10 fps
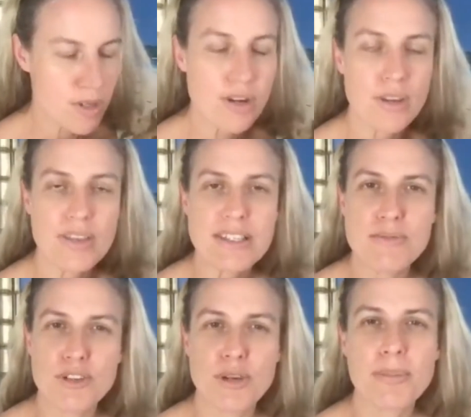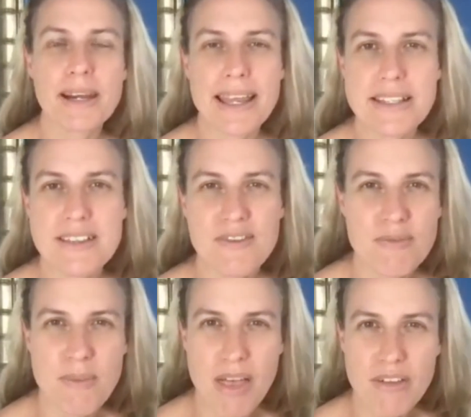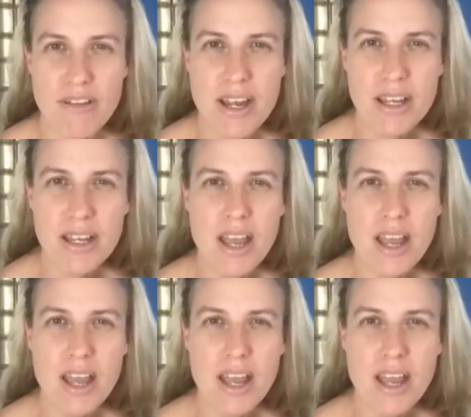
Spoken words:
this real place of mothering.